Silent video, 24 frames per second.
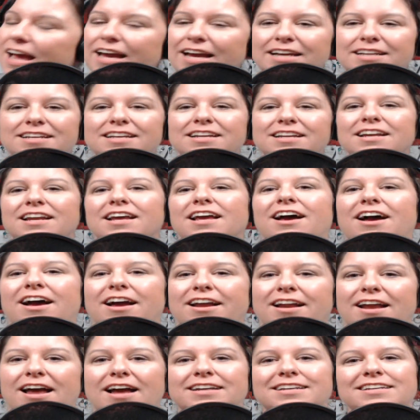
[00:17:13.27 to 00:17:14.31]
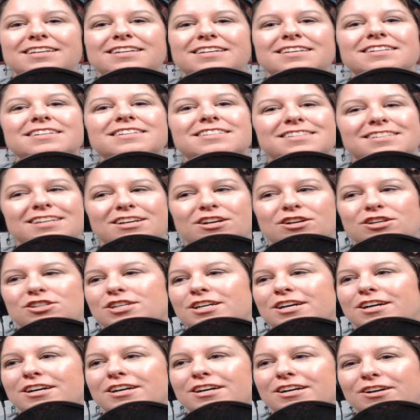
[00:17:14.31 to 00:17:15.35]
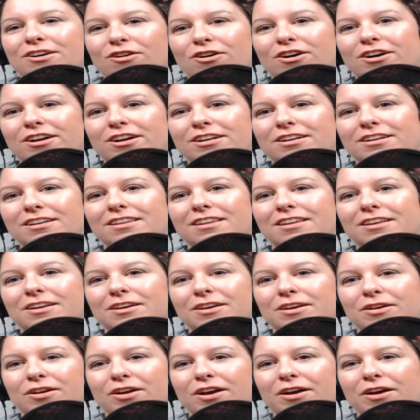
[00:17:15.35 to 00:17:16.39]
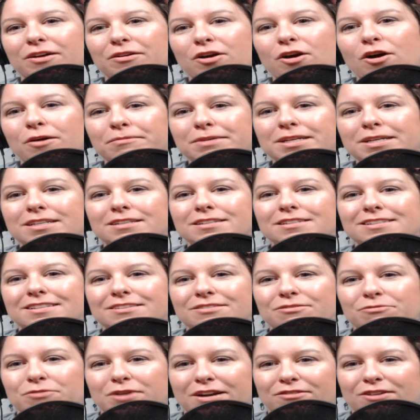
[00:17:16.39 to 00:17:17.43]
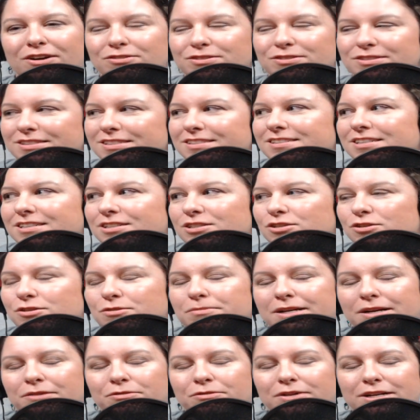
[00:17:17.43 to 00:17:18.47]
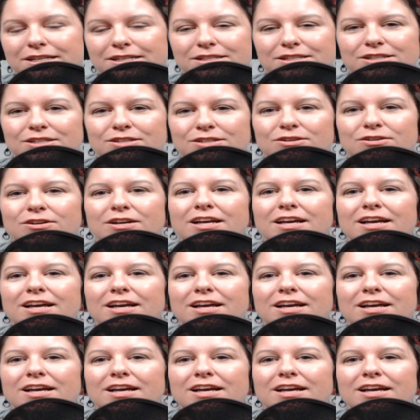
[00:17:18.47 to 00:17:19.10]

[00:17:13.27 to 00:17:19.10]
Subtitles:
He did. I didn't share it on the comments whenever I was listening to it, but I wanted to.